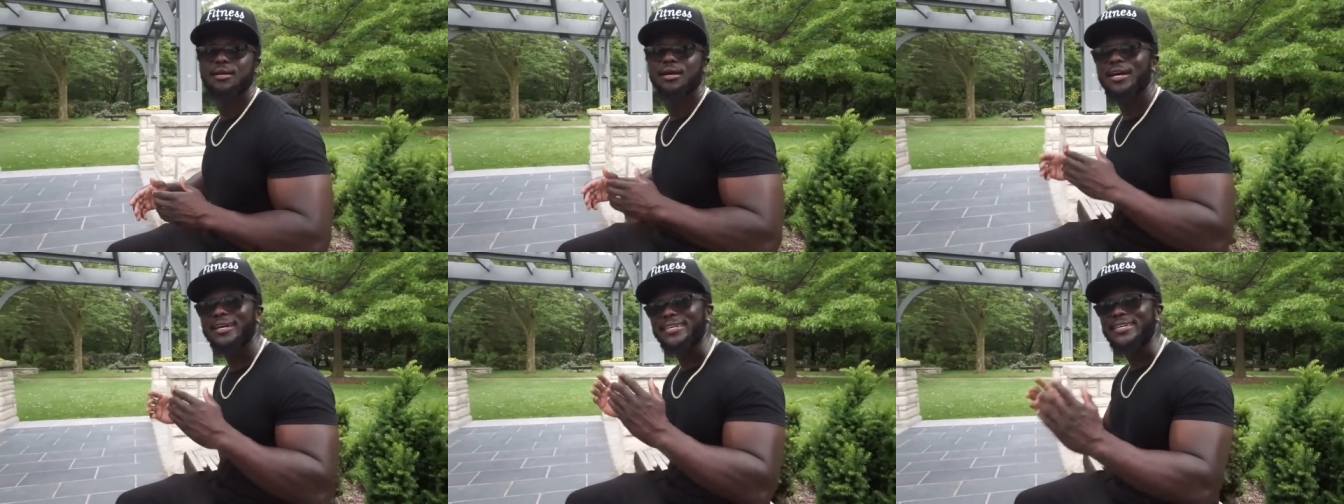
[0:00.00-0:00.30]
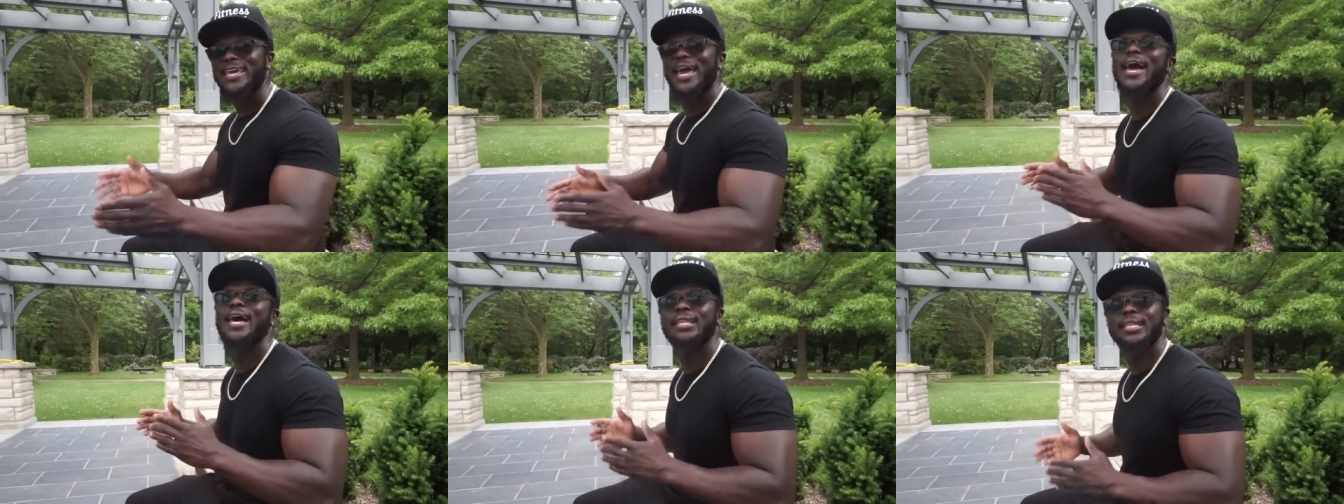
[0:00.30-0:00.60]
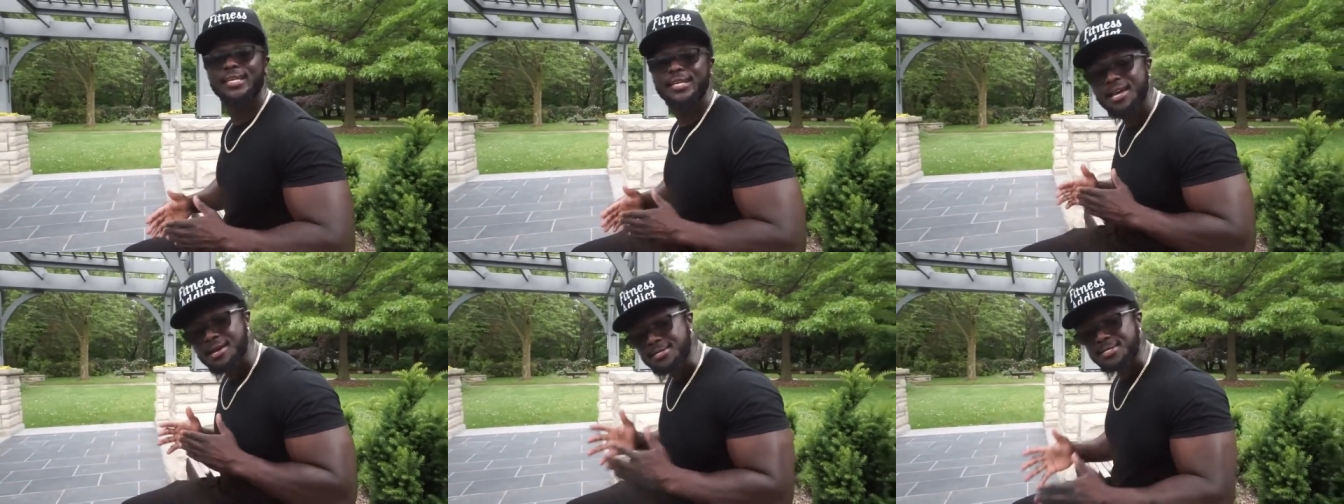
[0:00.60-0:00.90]
A
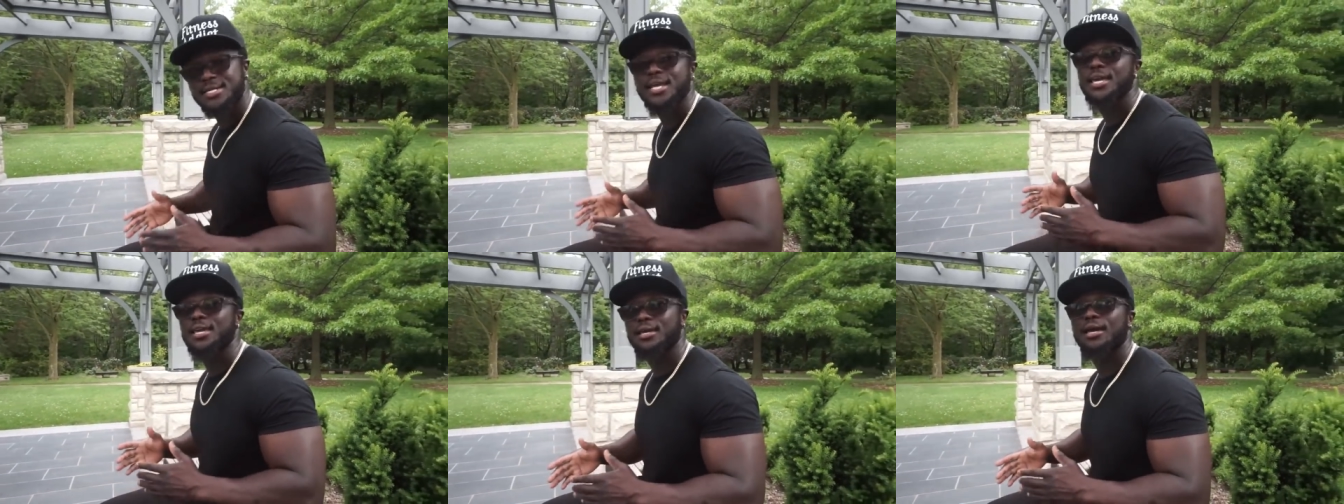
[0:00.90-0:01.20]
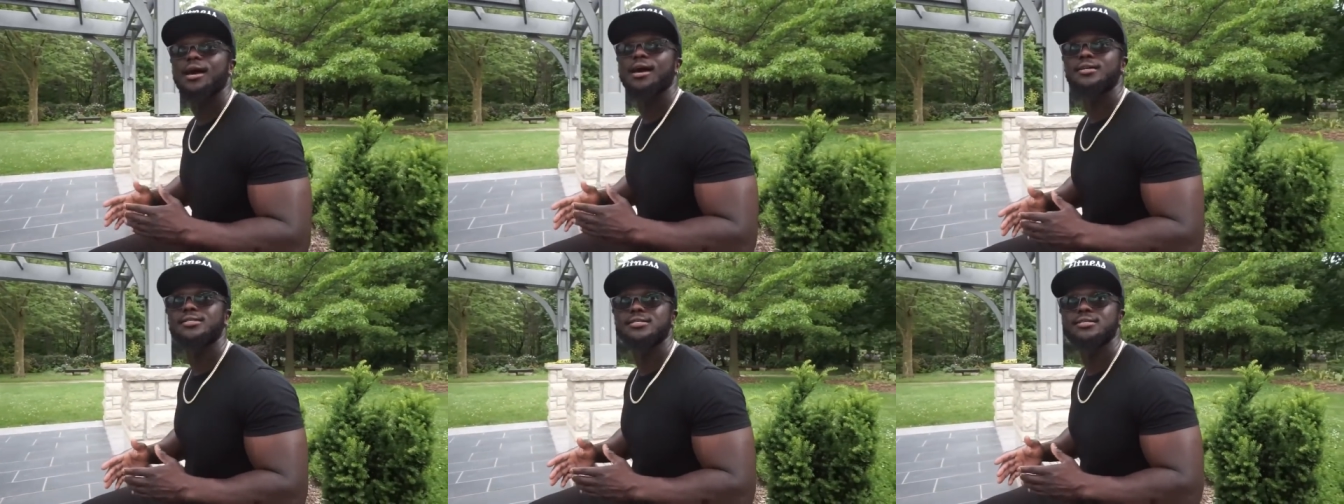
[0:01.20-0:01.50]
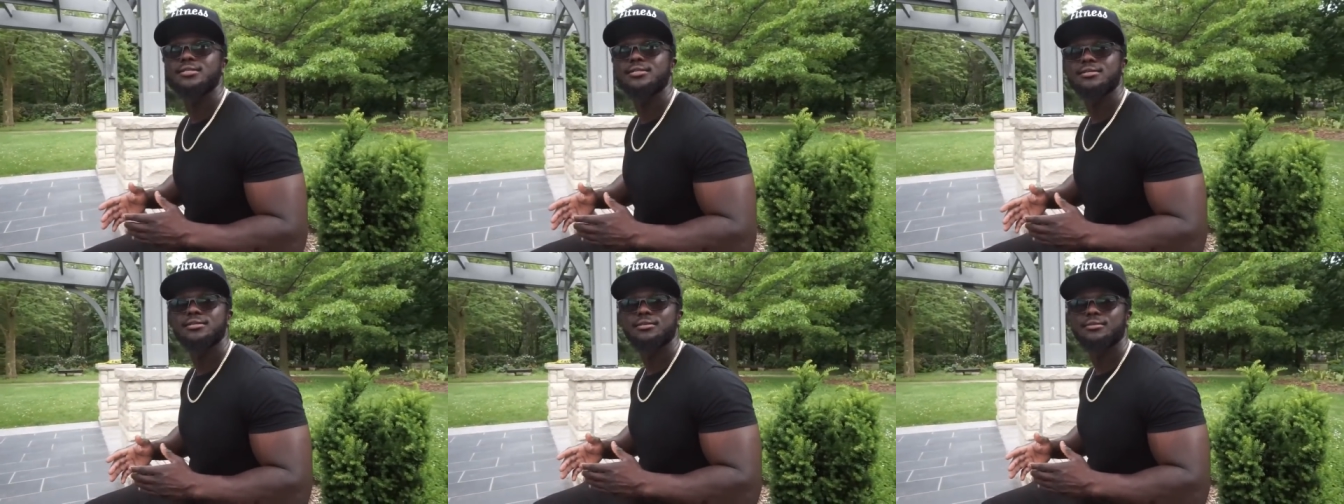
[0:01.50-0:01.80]
gallon a day,
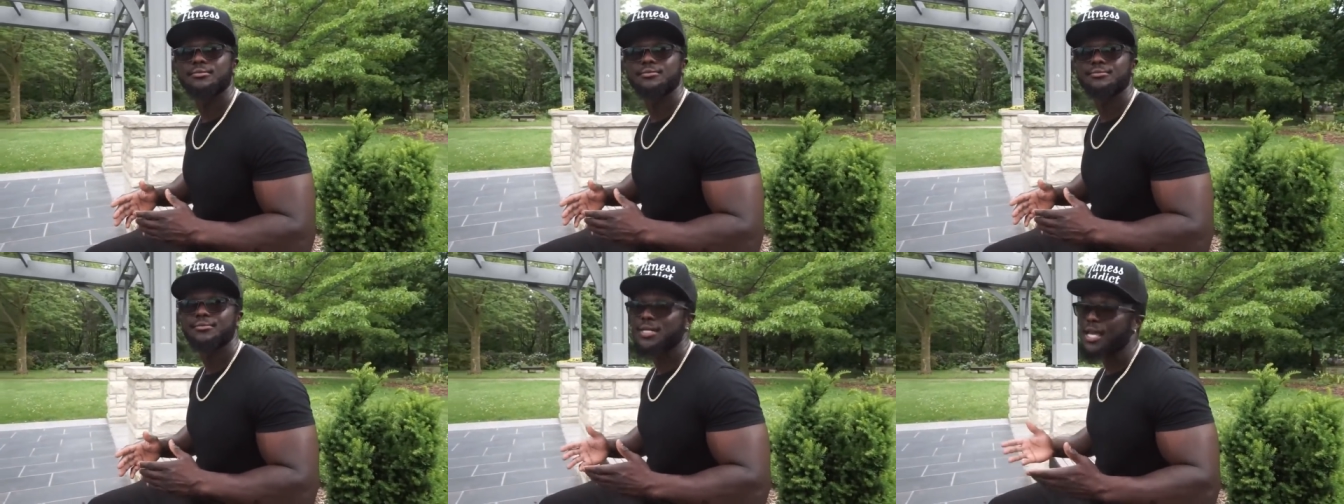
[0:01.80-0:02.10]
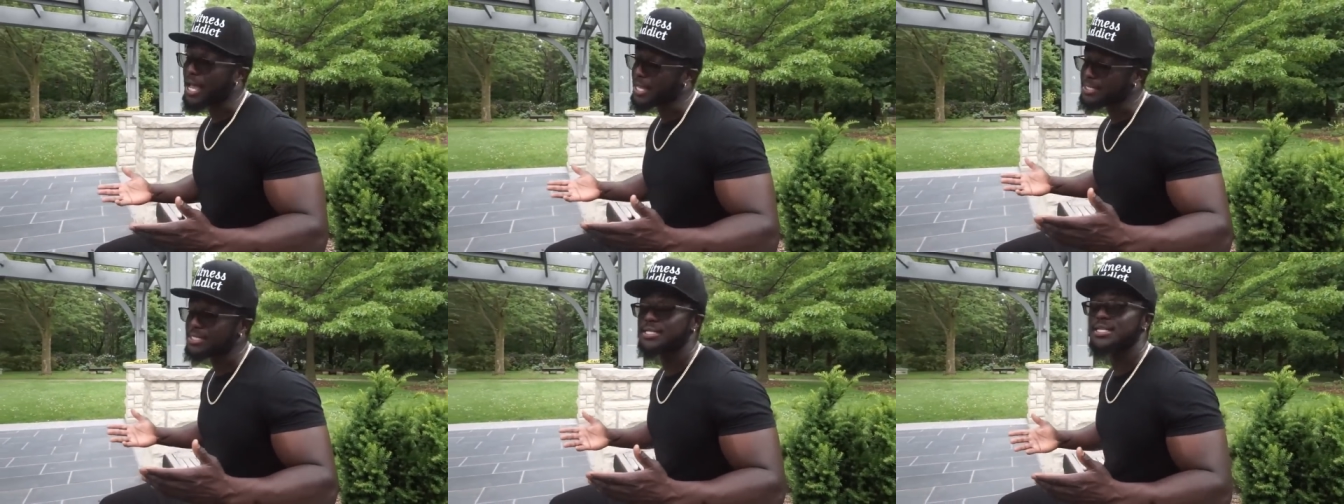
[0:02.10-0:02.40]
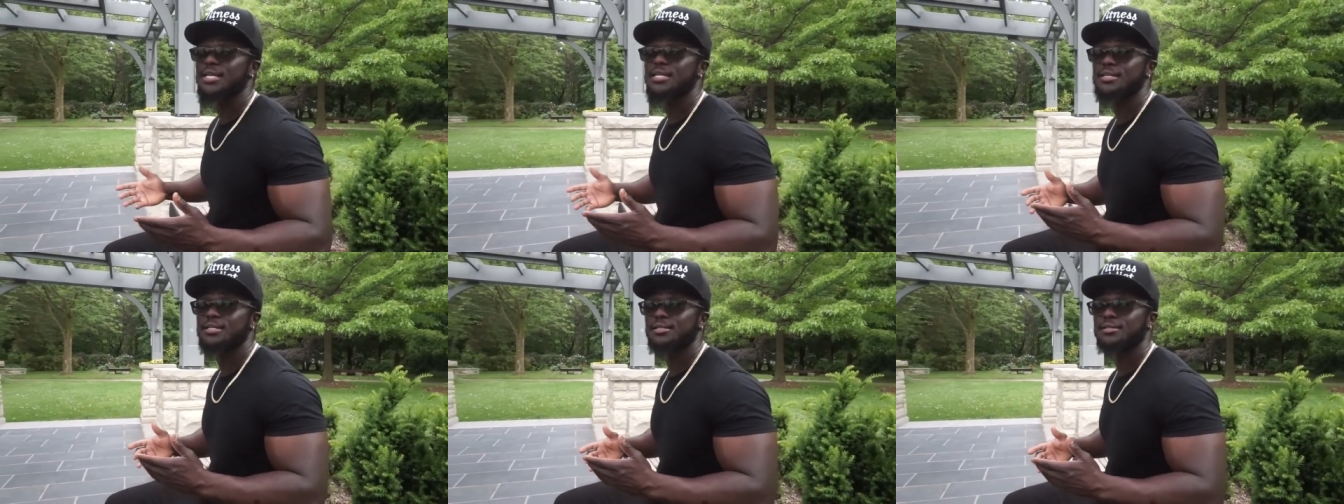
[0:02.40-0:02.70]
guys. Yeah, I
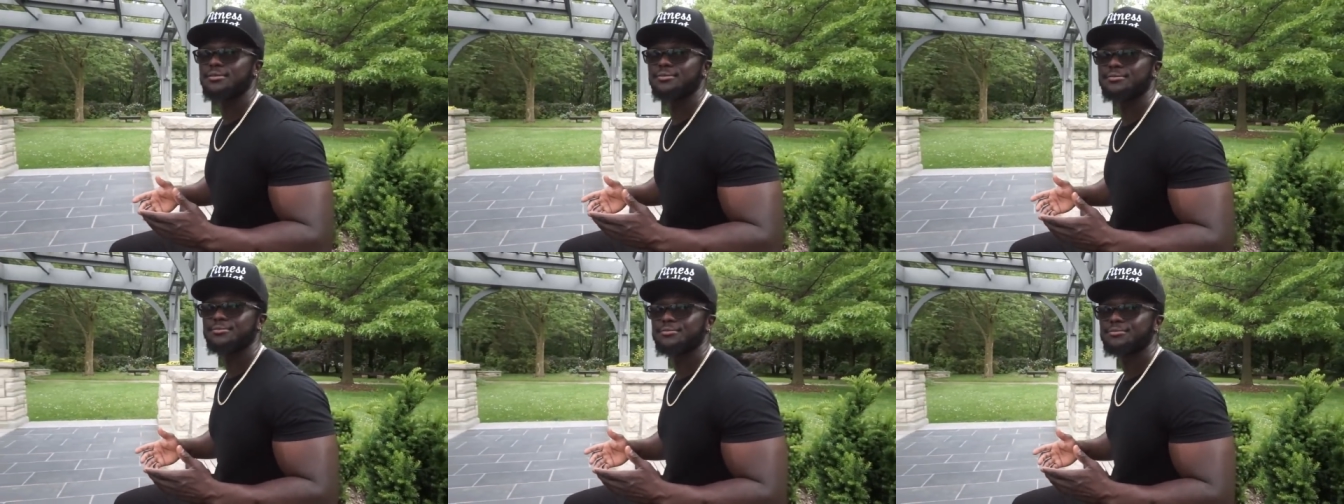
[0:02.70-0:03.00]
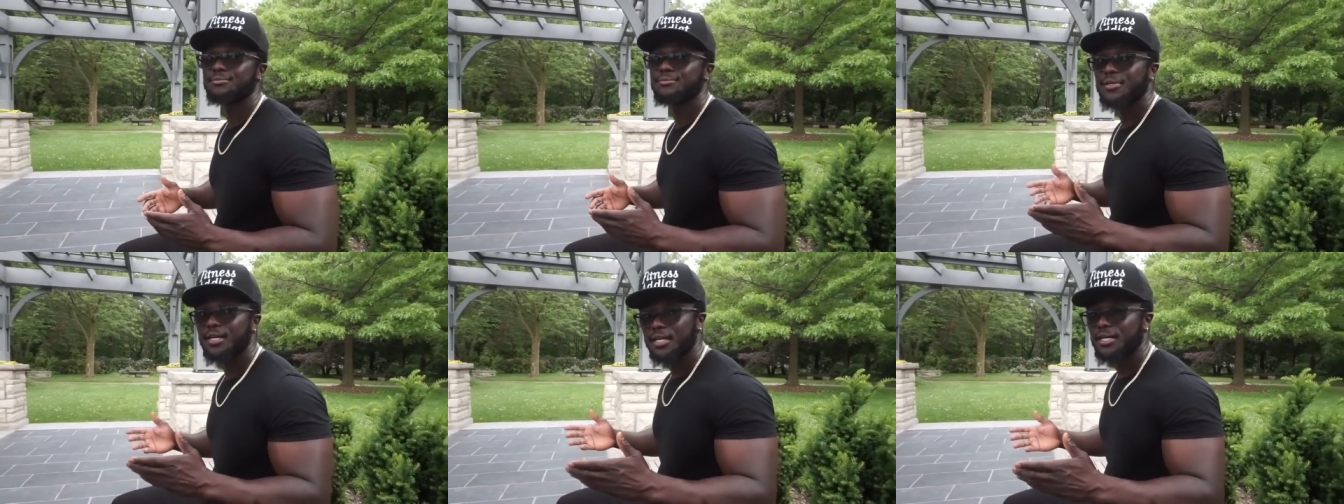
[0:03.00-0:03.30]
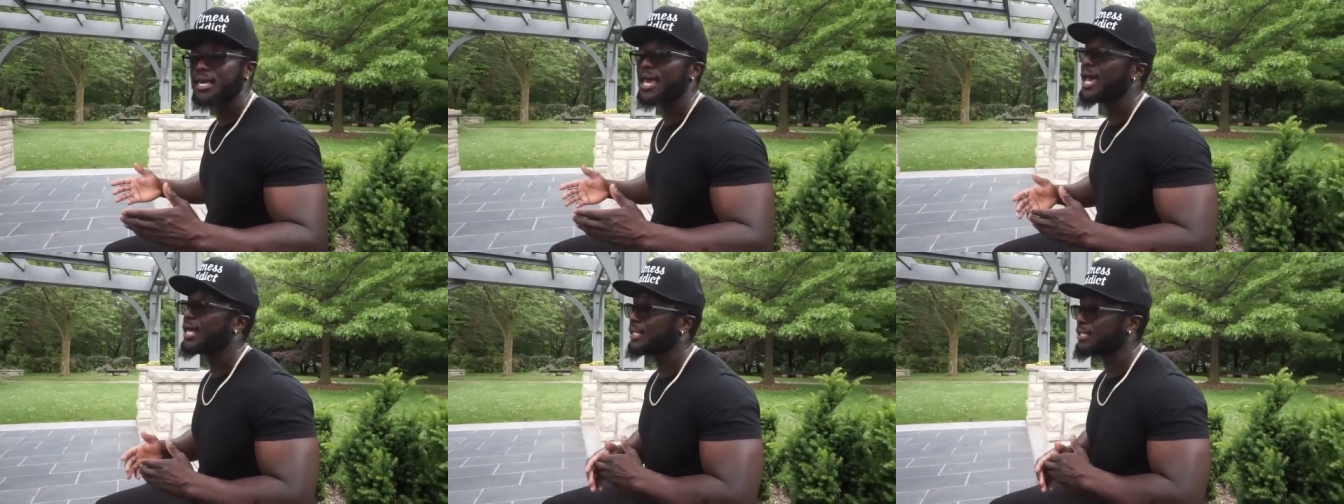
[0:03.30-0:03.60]
said it.
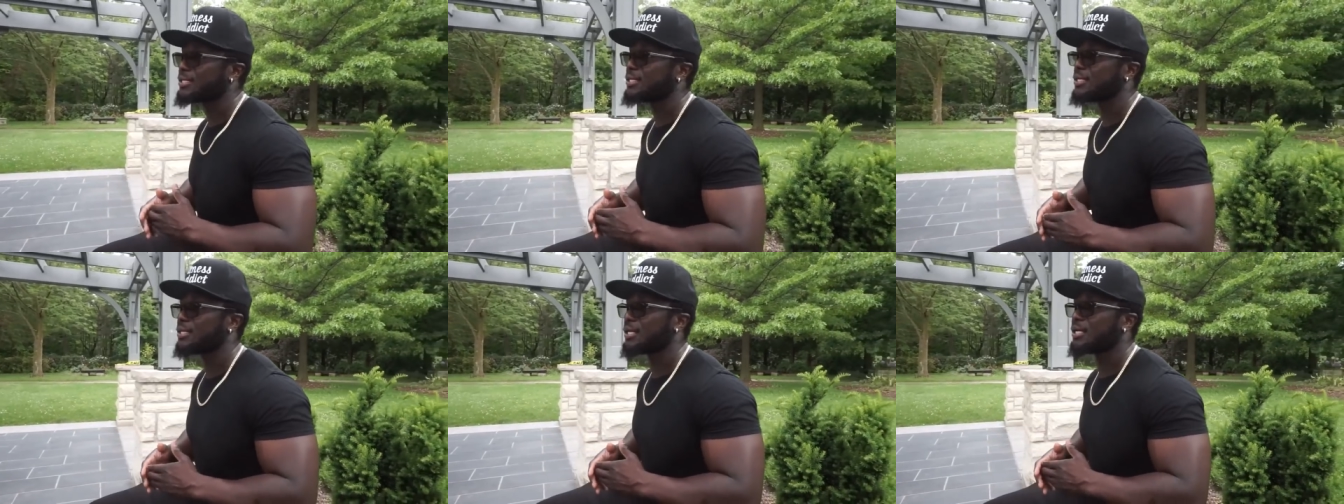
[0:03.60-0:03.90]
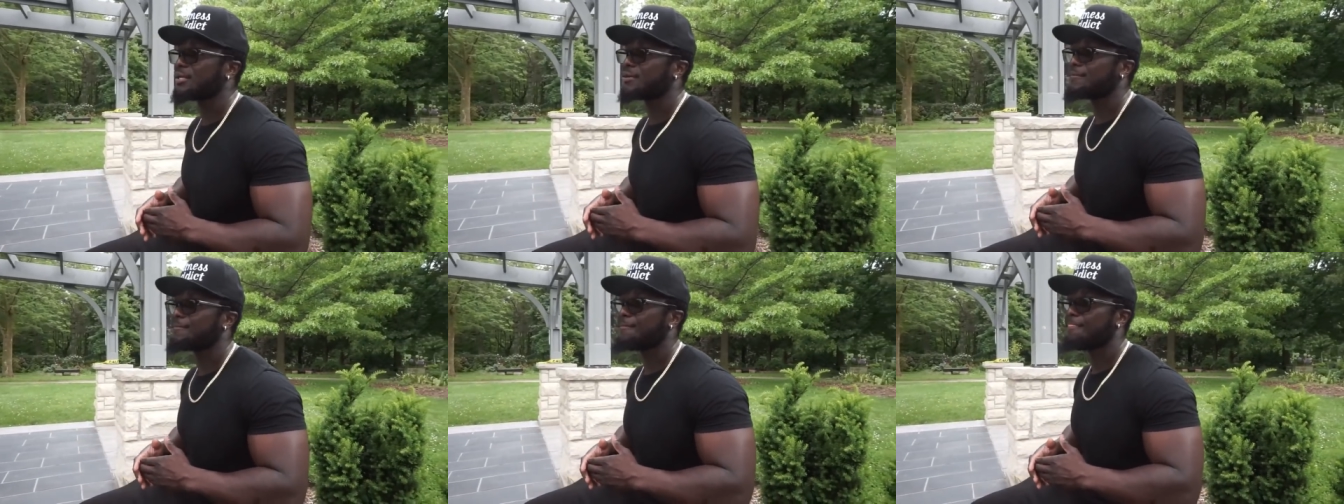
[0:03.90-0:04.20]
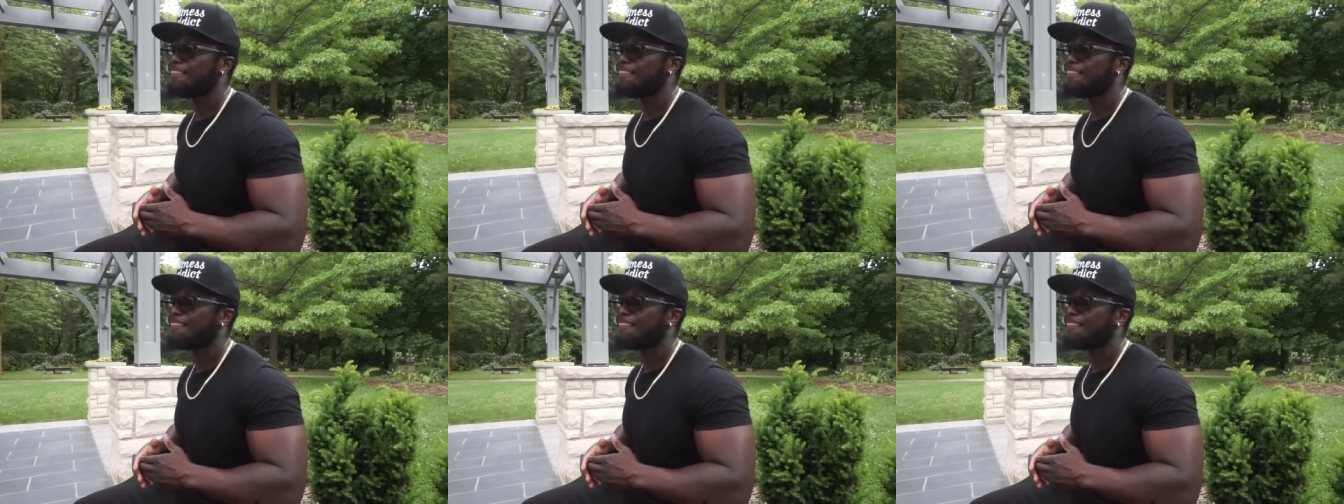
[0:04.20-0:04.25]
A gallon a day.